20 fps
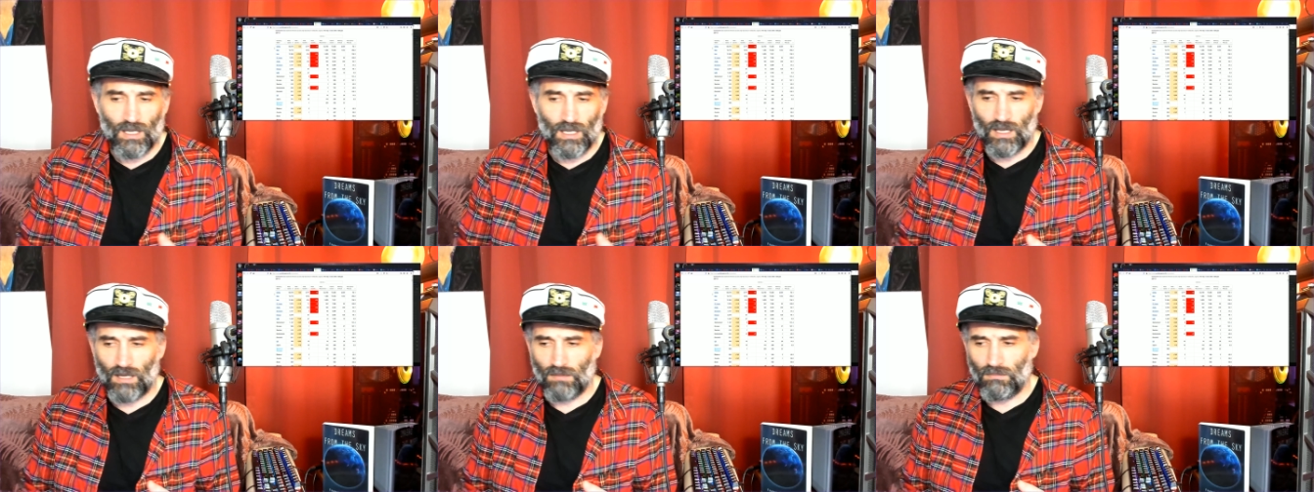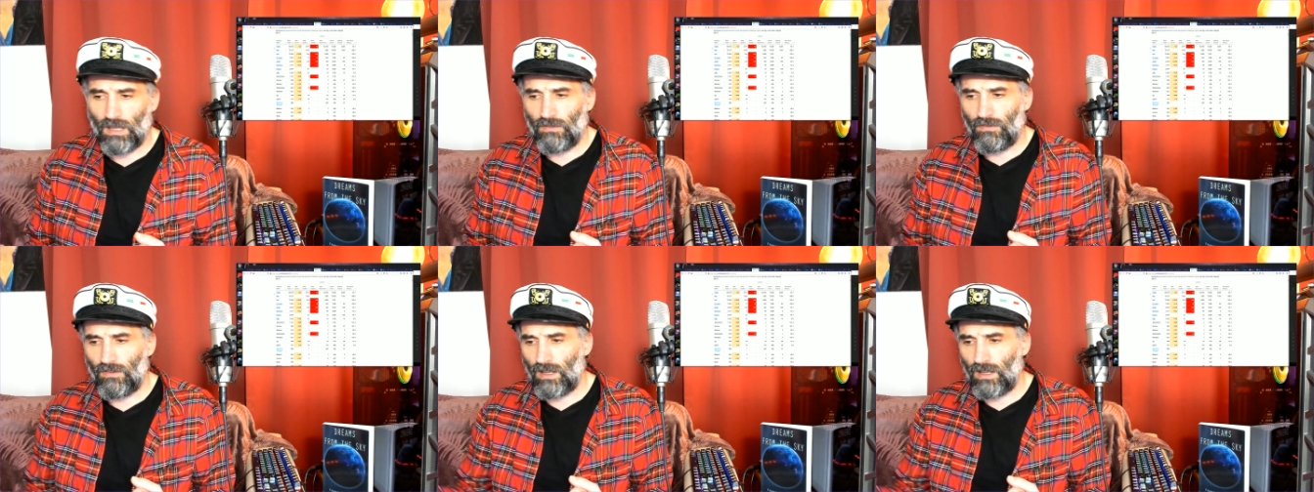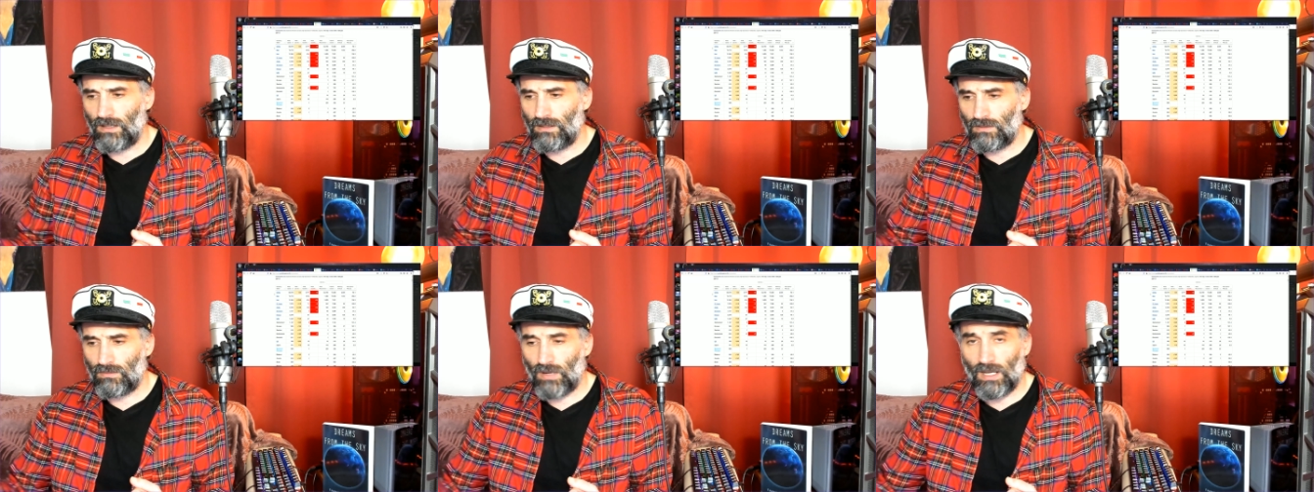and my
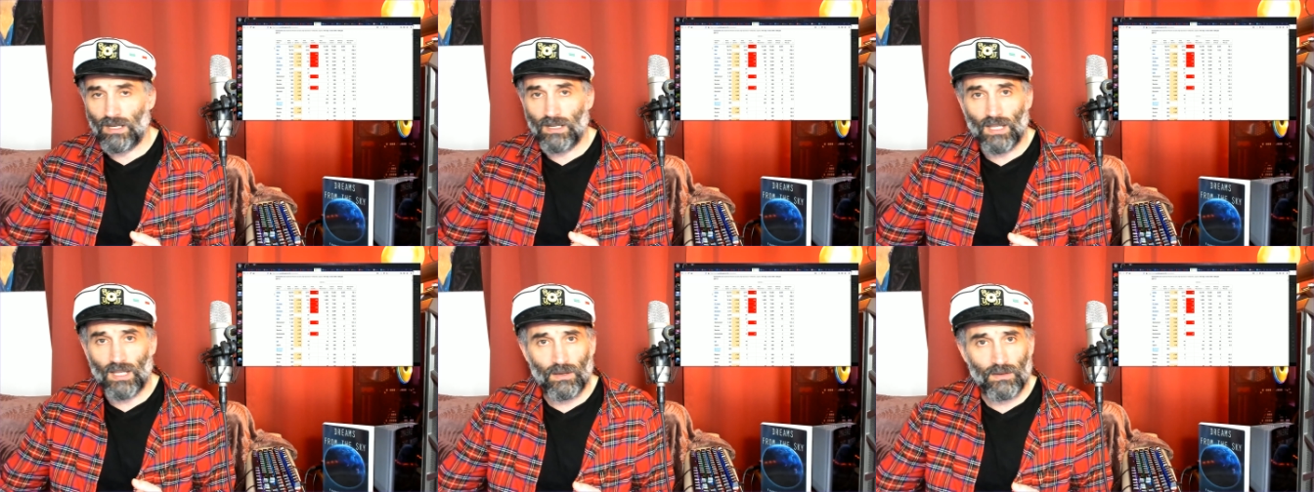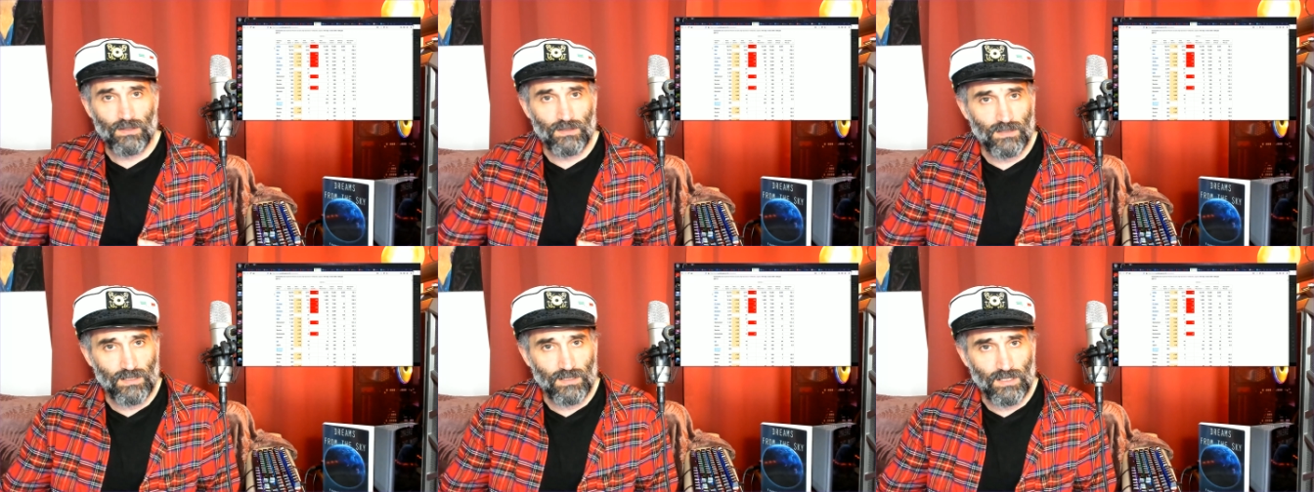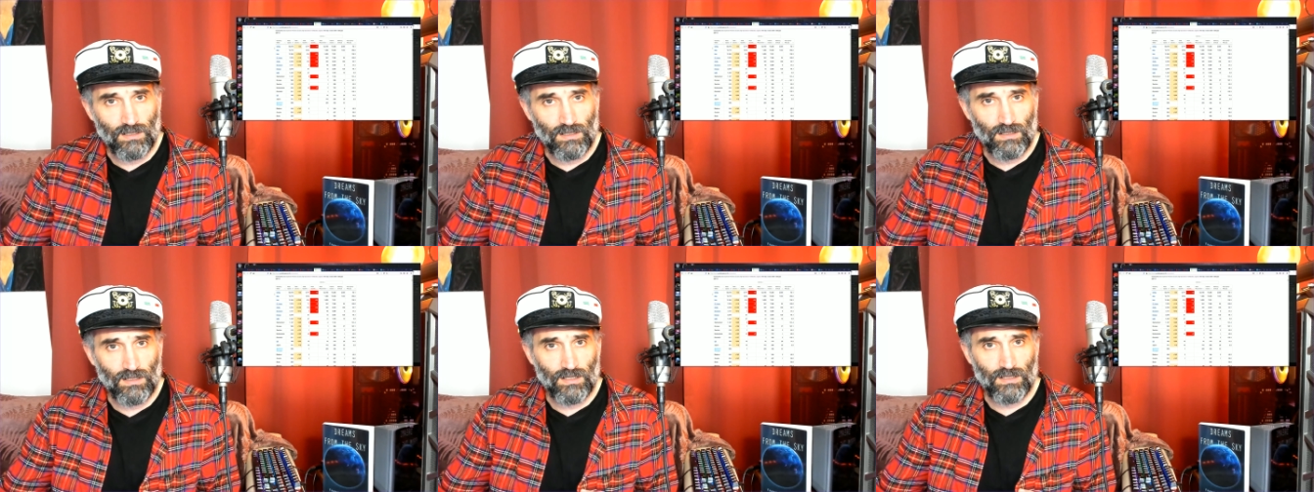father right now is in
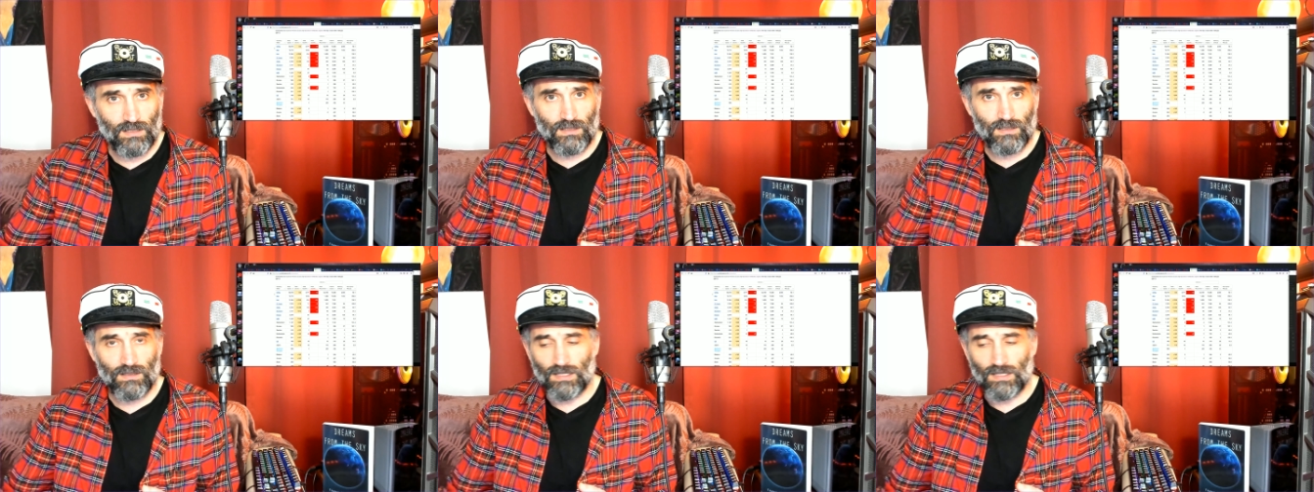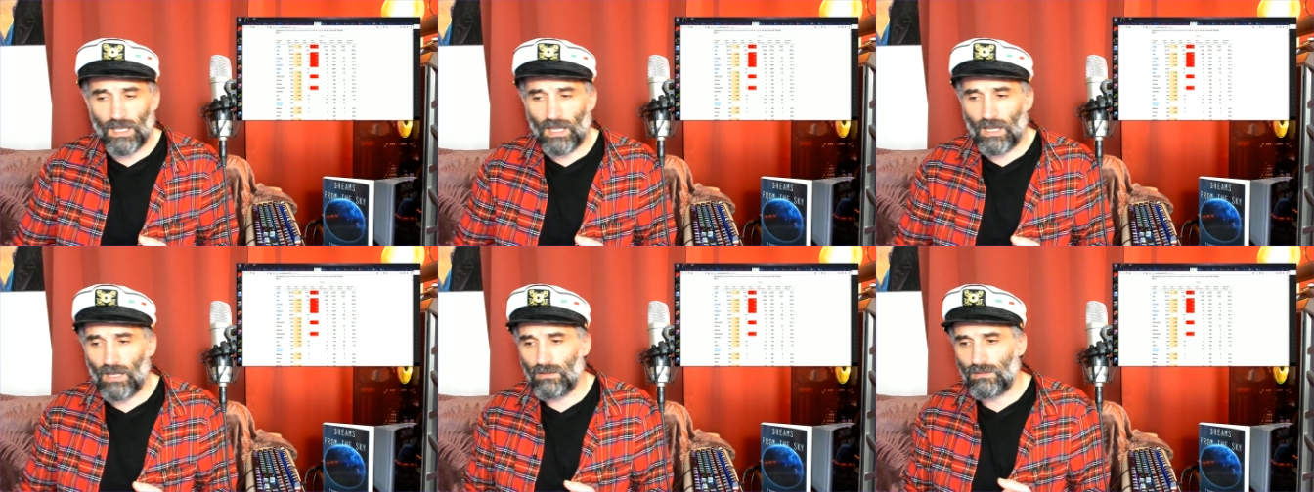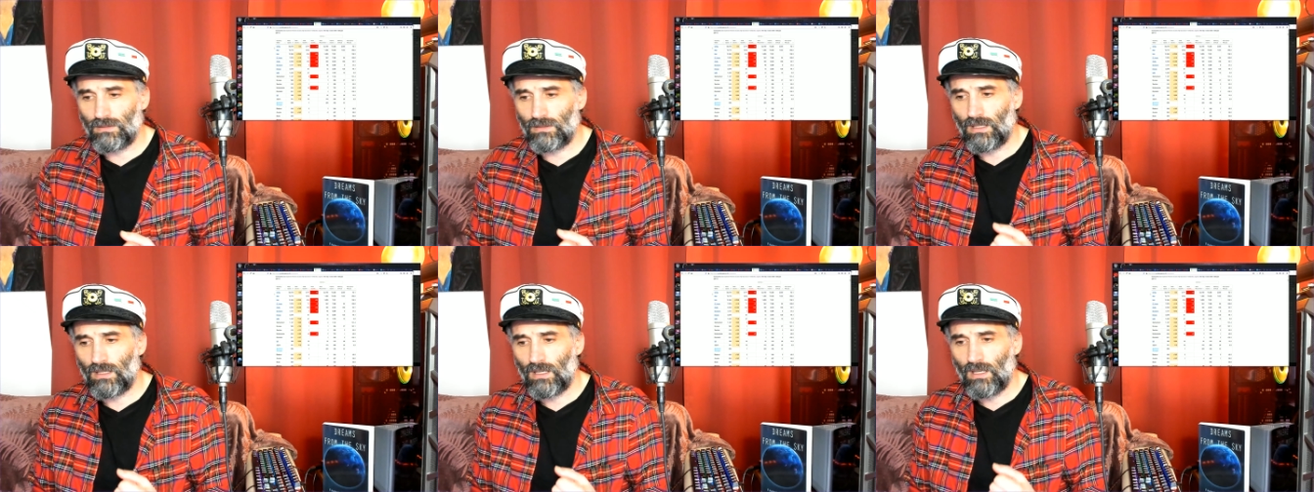Italy in the
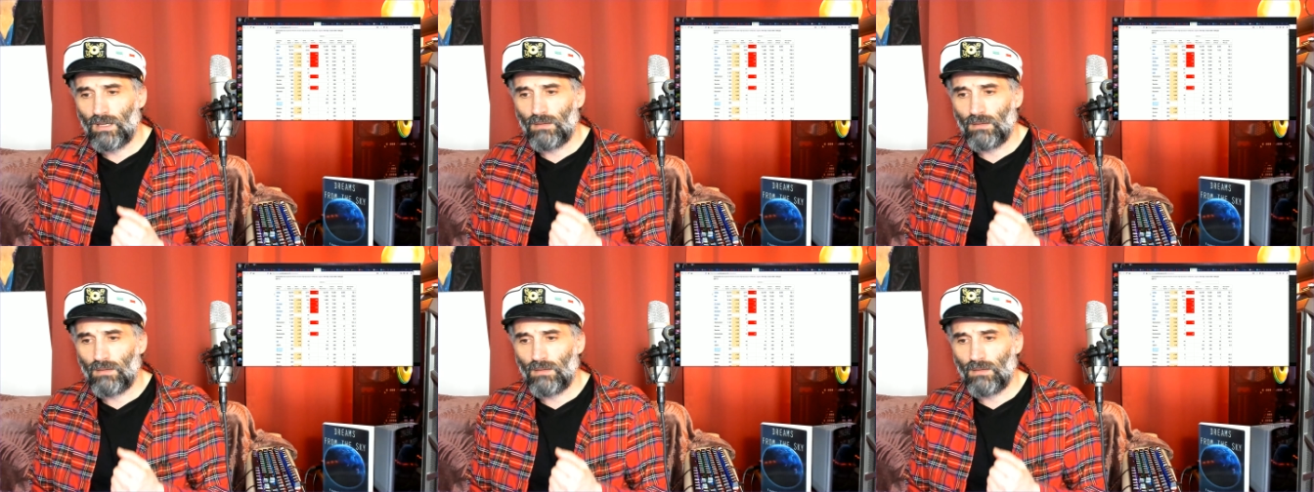south.